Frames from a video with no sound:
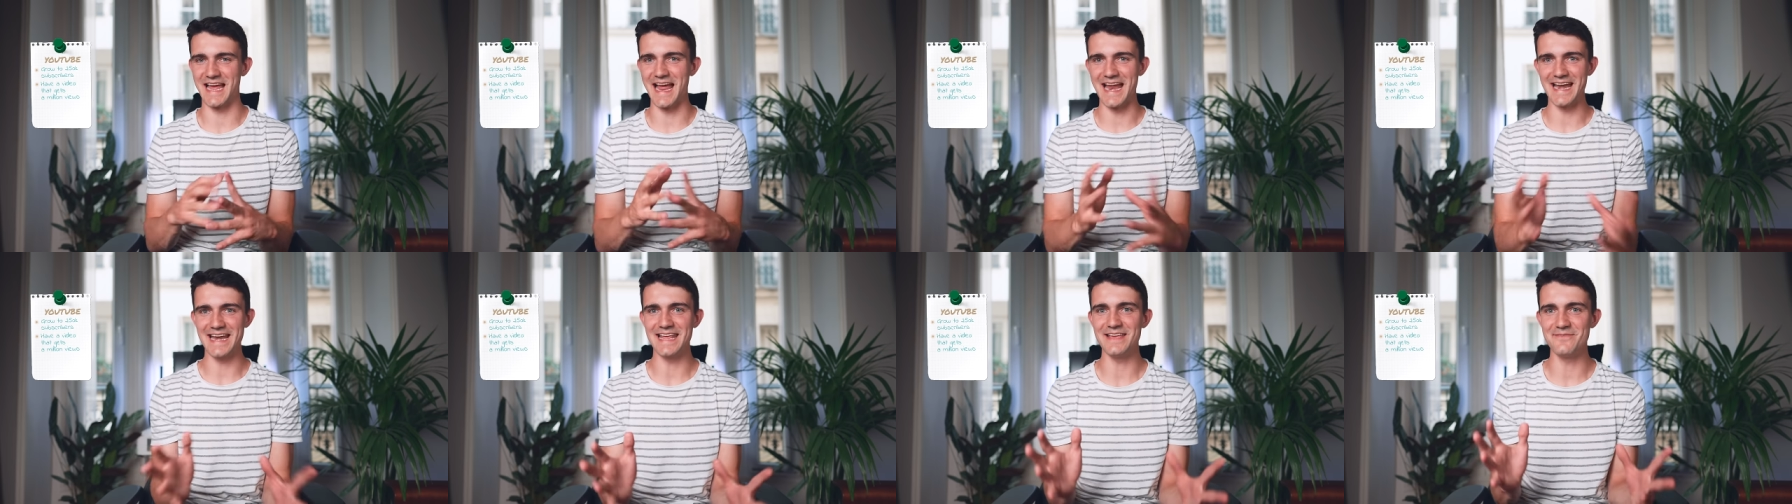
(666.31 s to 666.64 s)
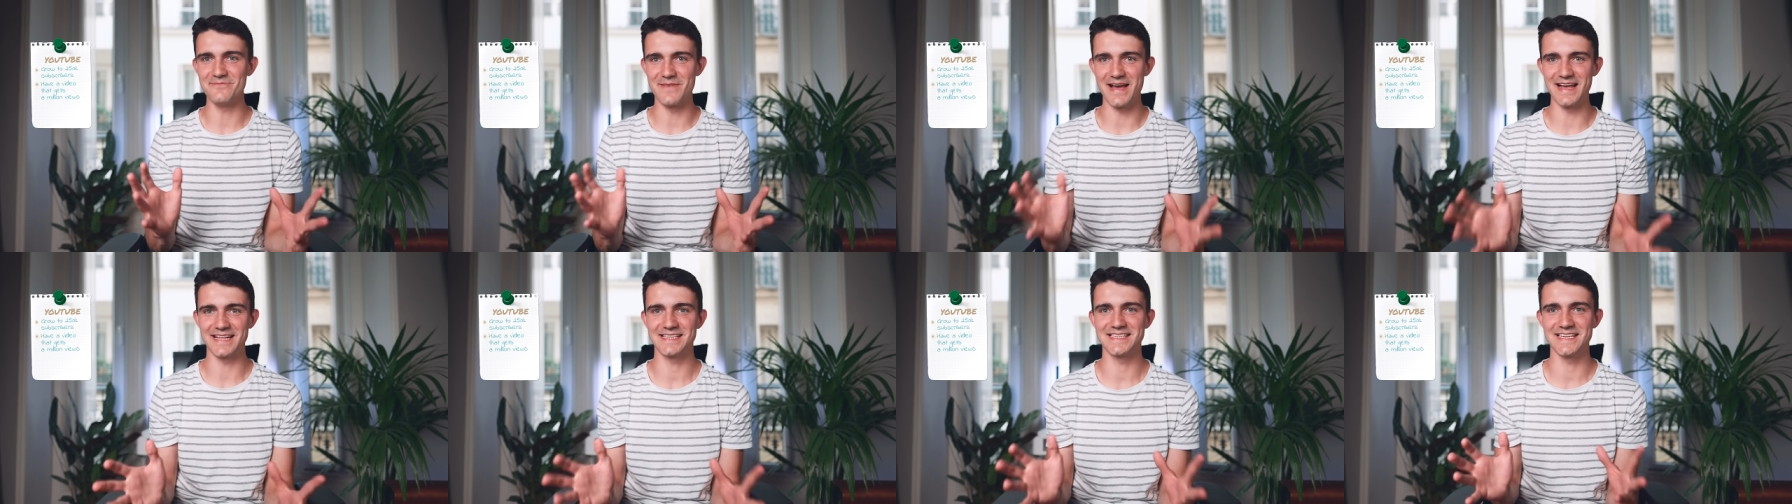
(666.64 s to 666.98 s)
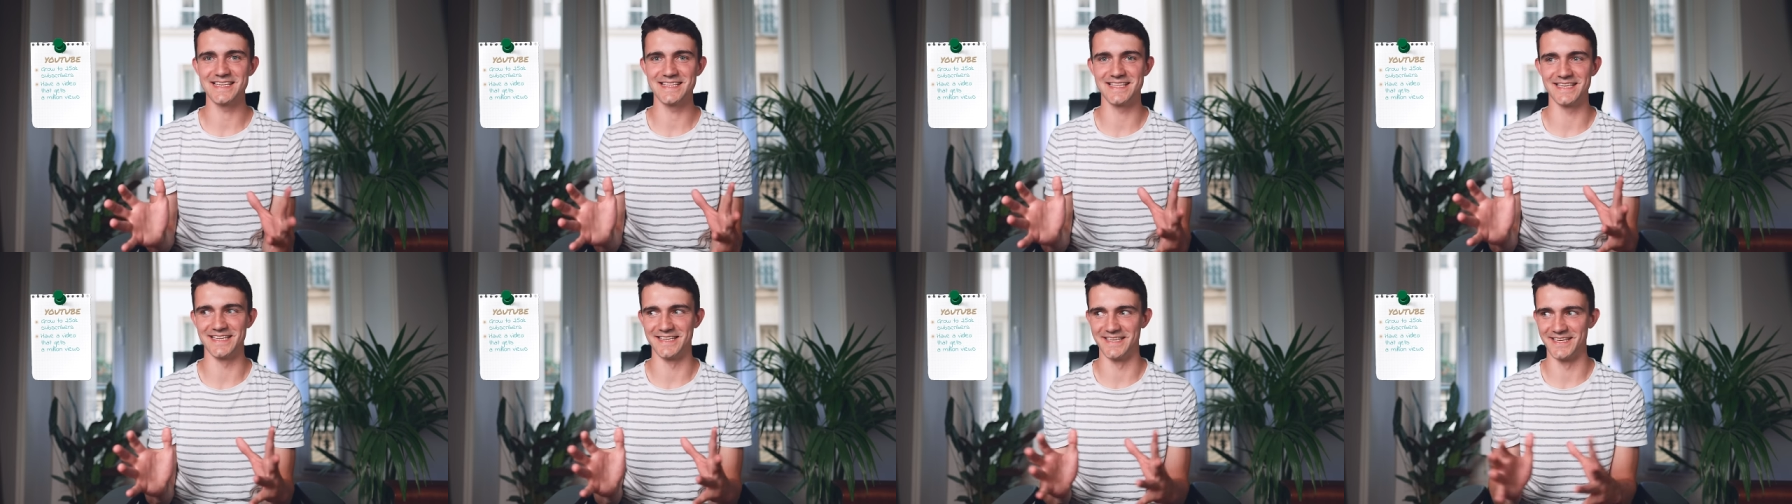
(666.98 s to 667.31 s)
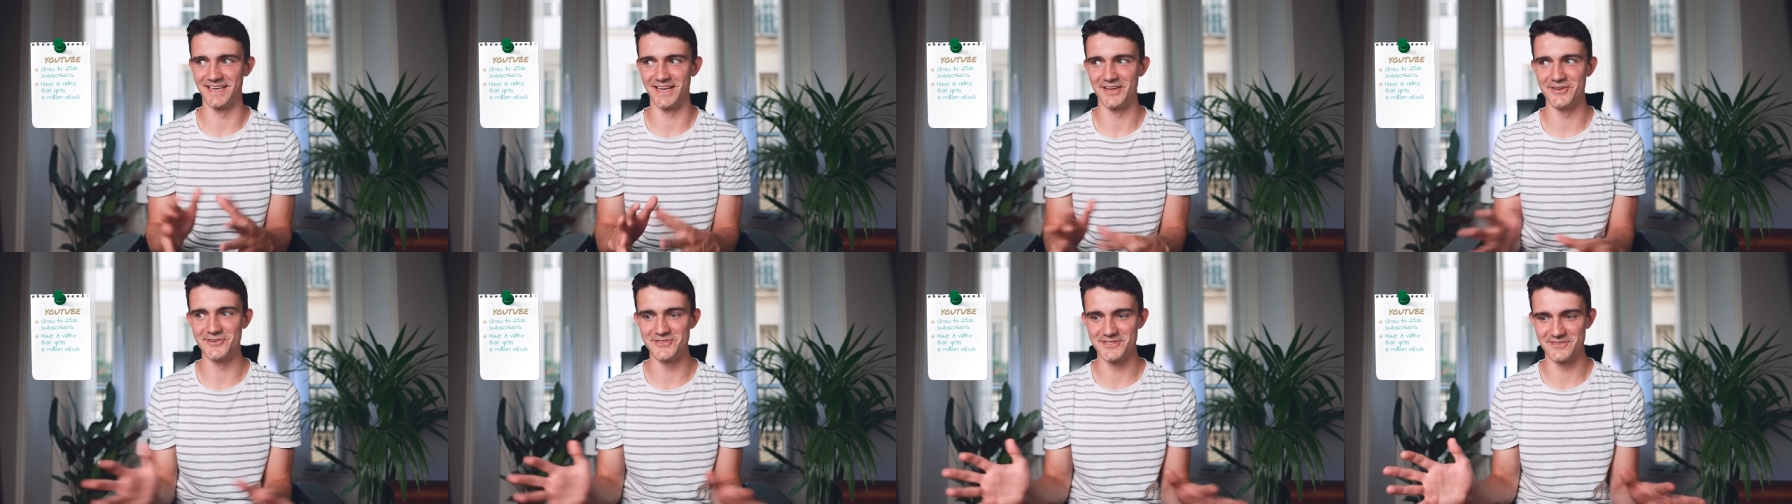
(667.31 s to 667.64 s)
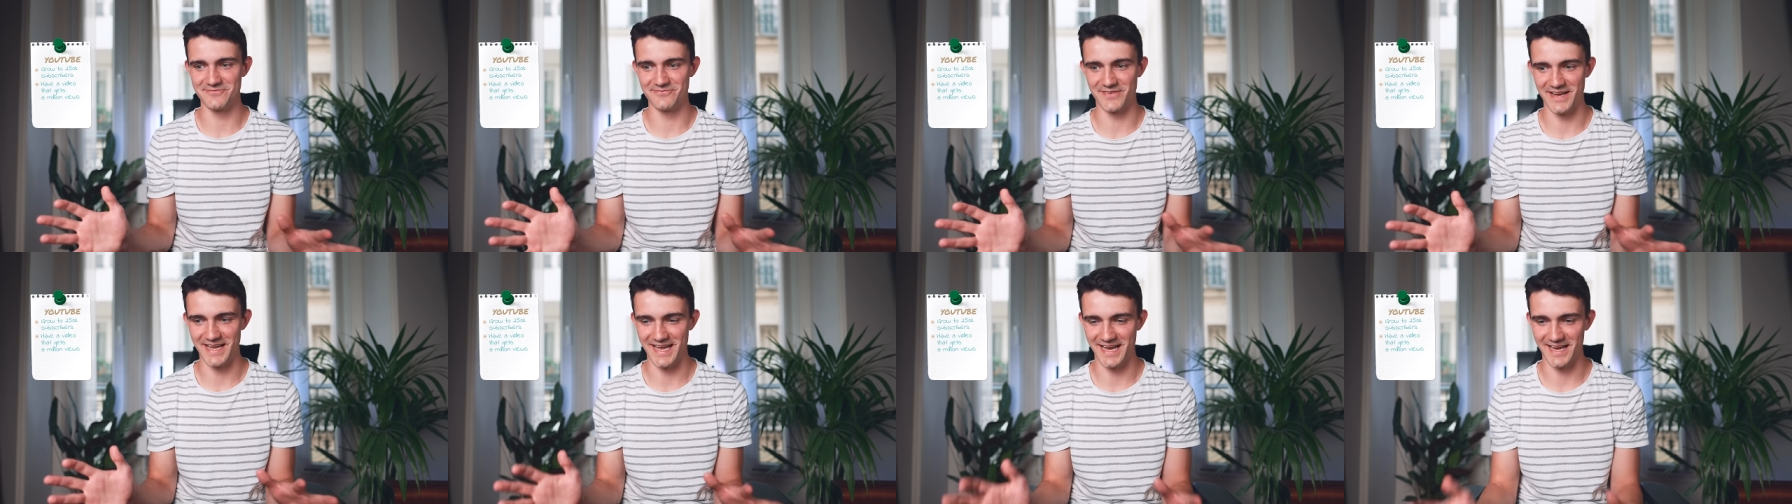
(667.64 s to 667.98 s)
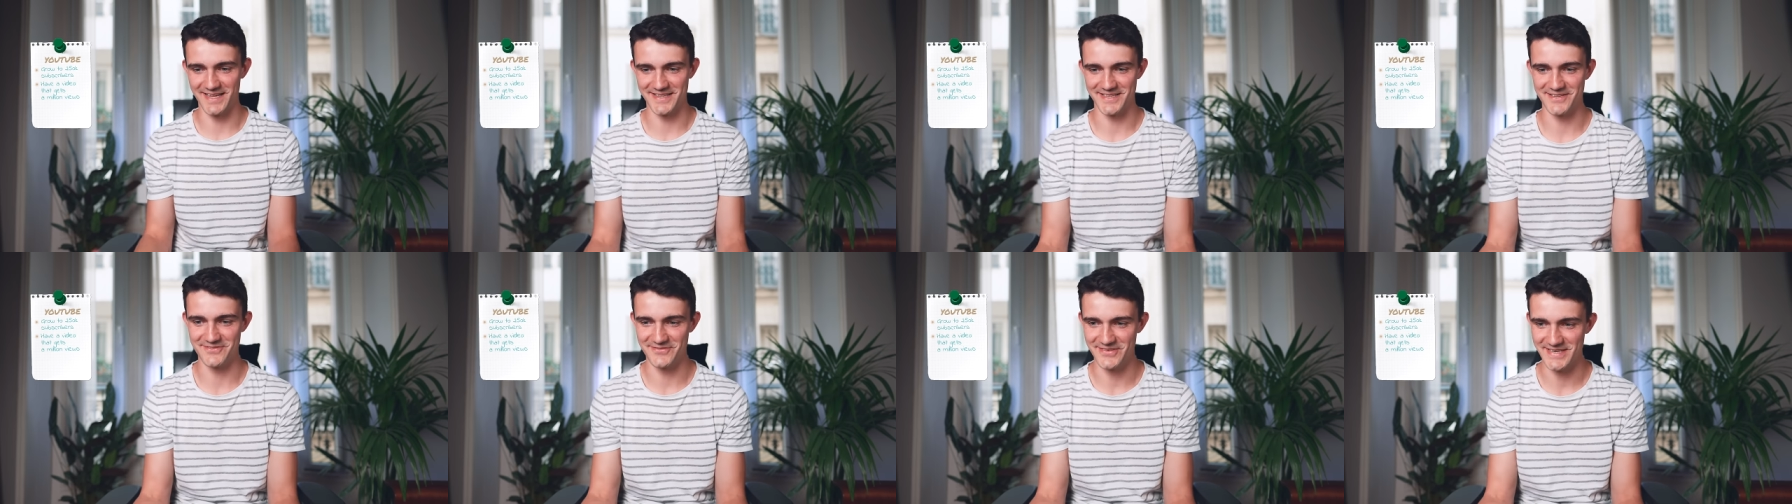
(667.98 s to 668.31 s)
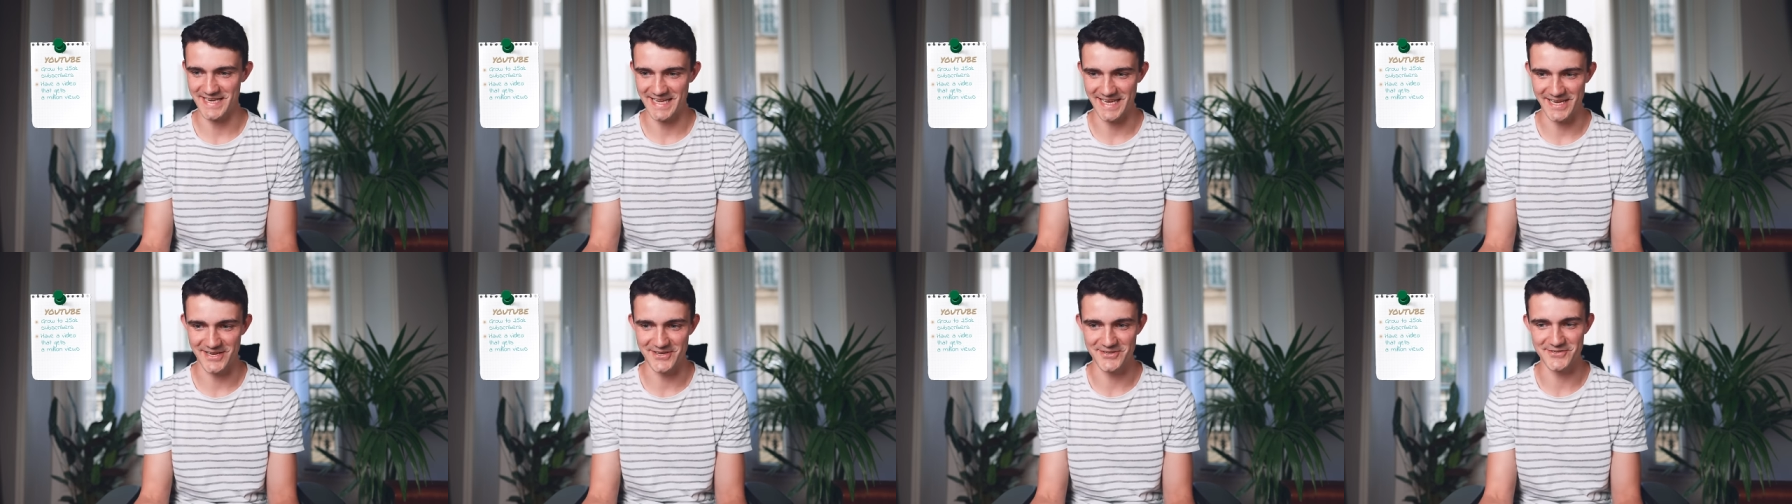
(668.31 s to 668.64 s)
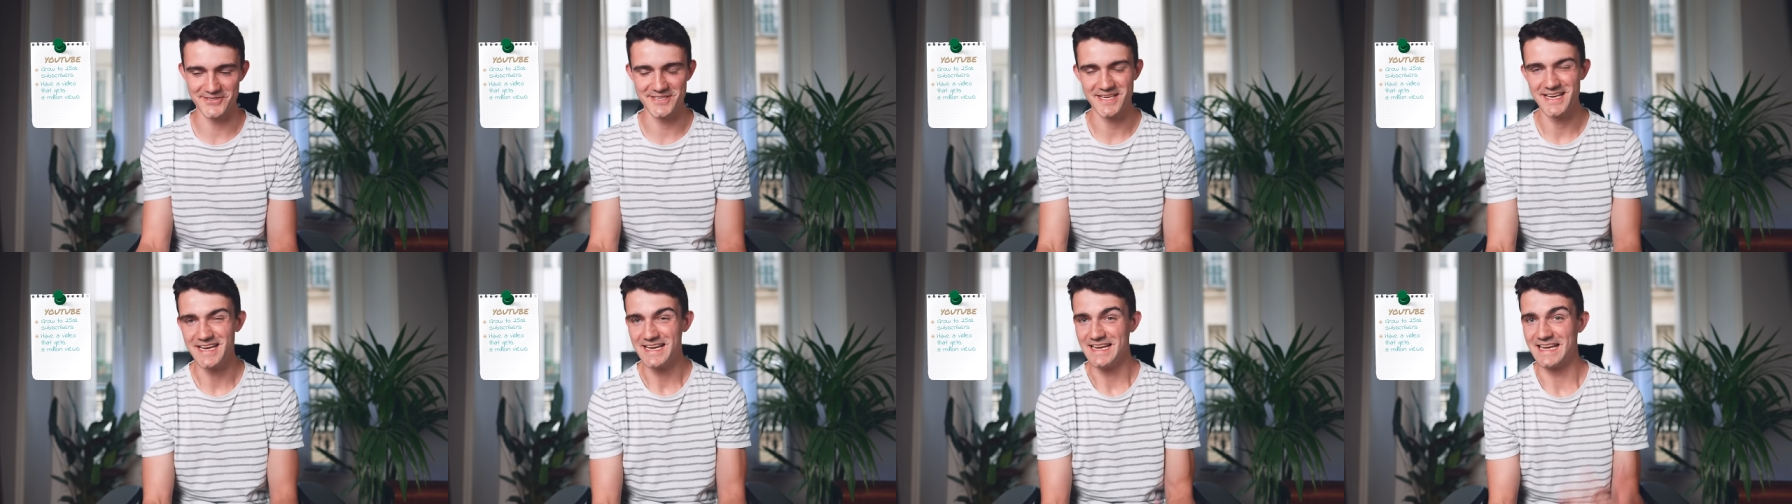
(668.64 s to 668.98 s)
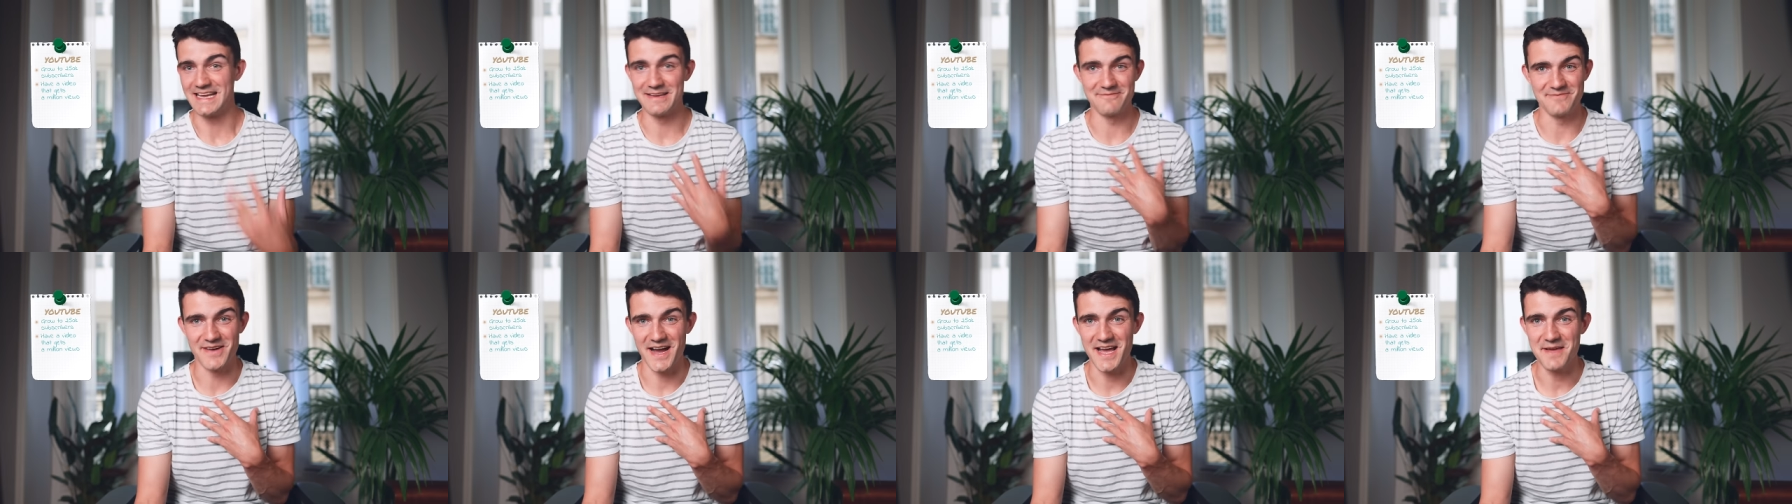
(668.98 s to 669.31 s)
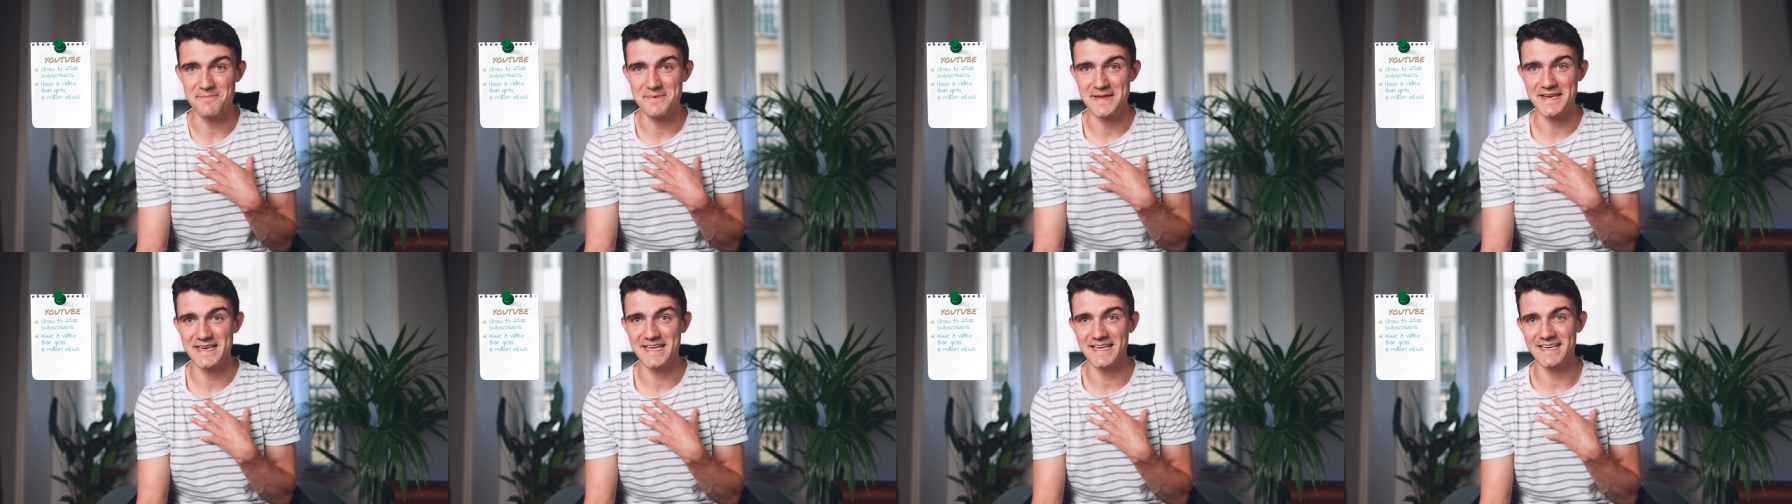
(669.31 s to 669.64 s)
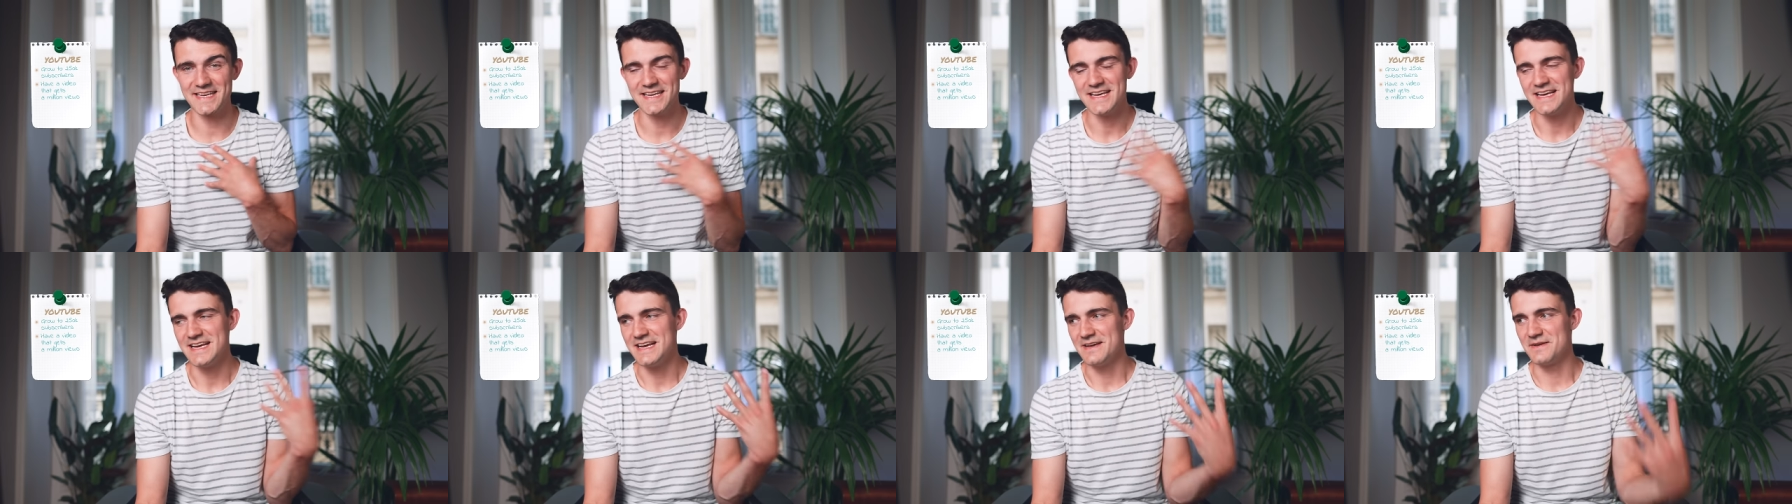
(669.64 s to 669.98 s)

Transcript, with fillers: any better than loads of my other videos, in my opinion.